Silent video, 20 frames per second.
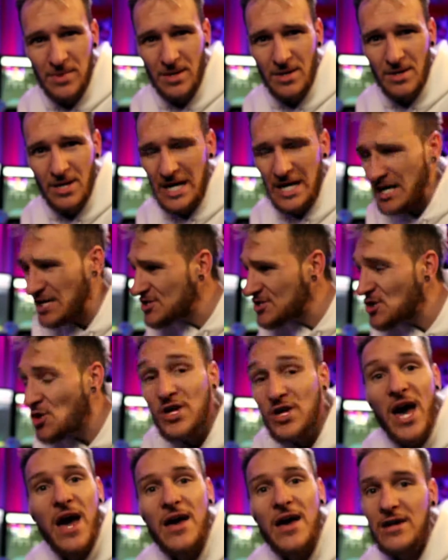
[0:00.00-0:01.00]
And it's
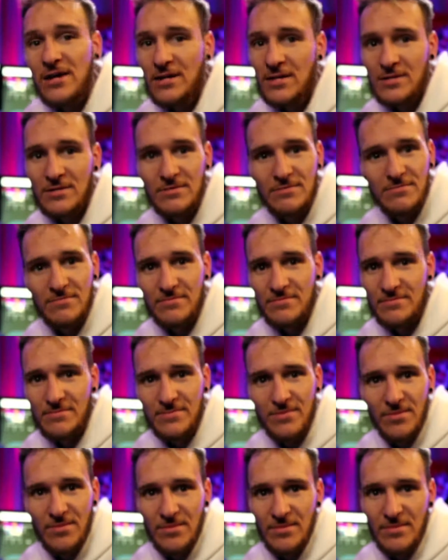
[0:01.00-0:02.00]
okay.
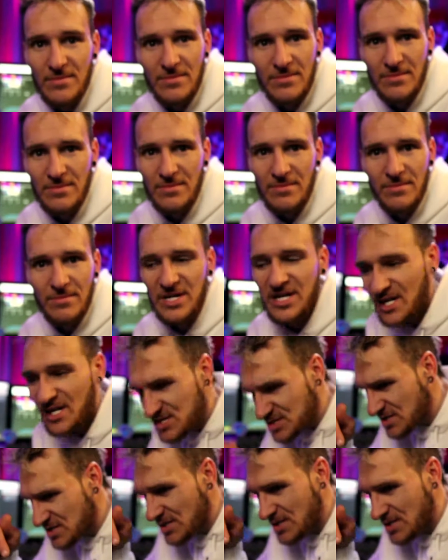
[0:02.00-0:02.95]
Because